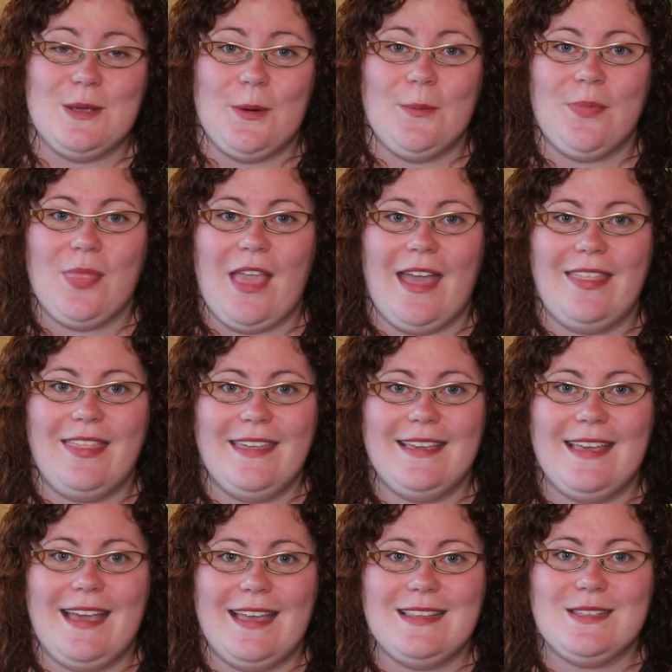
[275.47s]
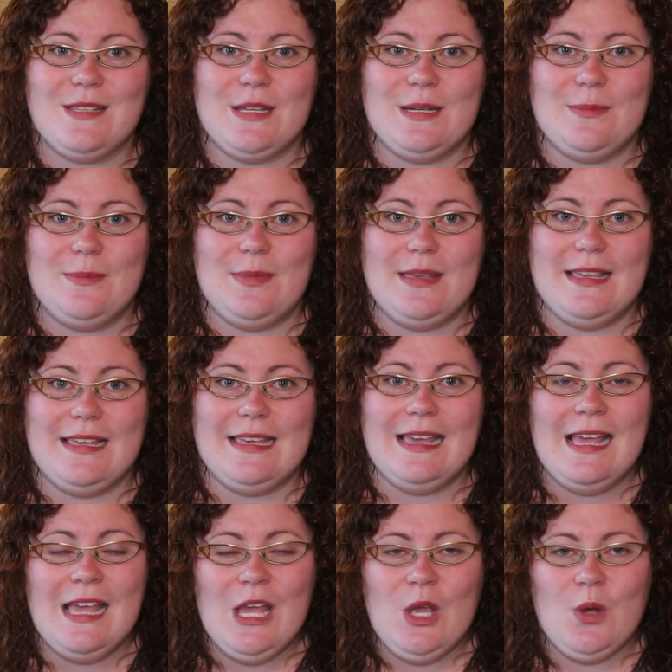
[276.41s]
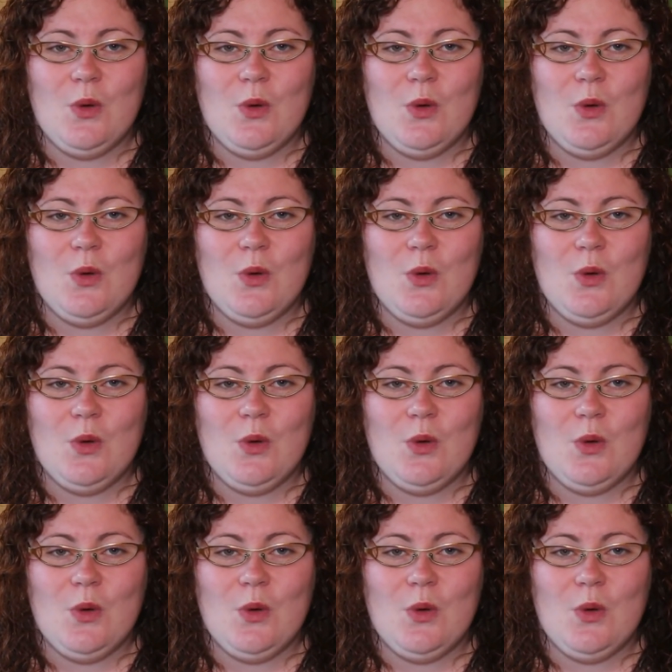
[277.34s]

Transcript: So I think it's going to be